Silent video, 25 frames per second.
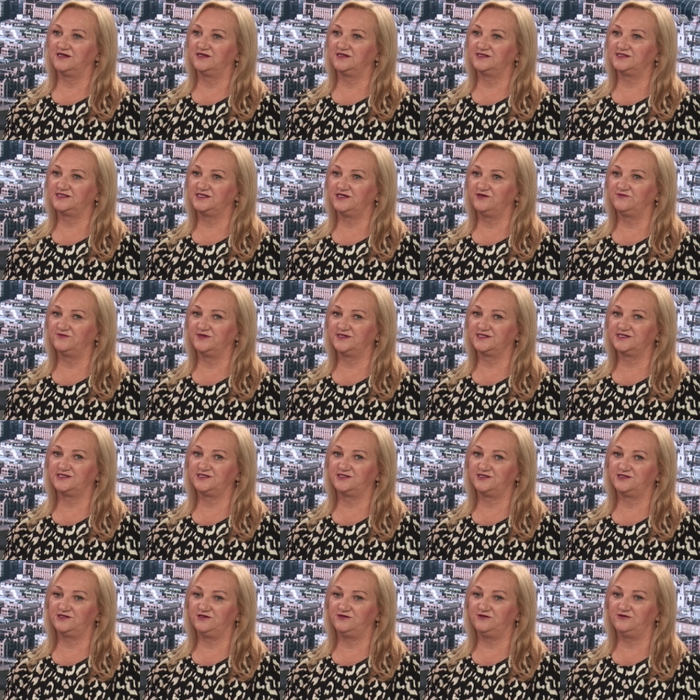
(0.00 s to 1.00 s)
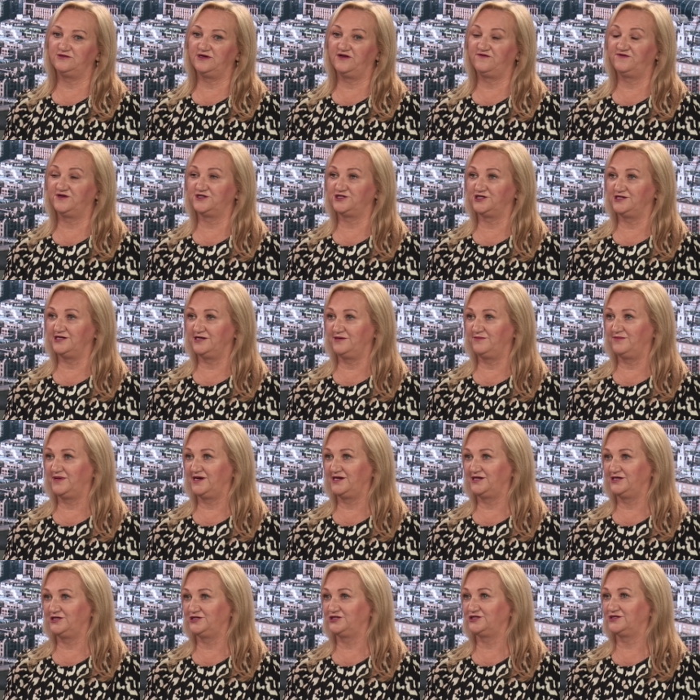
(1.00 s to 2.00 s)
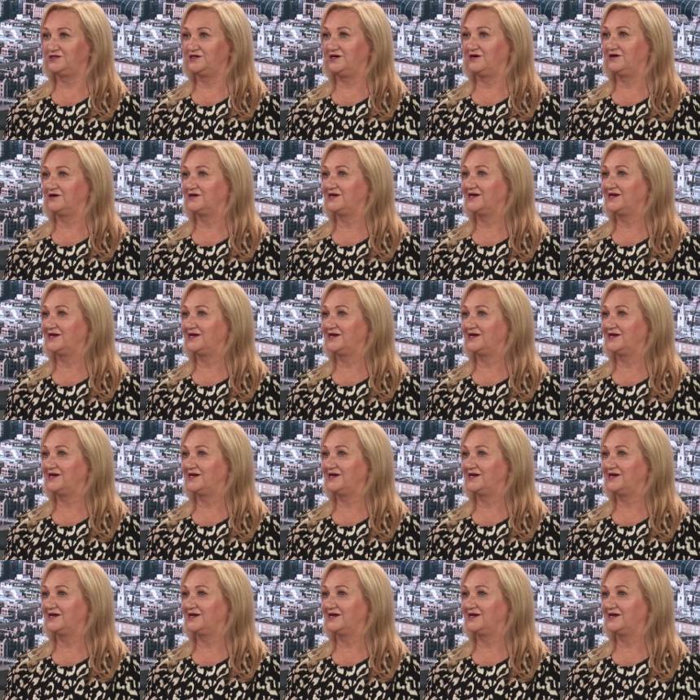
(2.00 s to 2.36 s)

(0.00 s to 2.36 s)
C Risk to efficiently manage their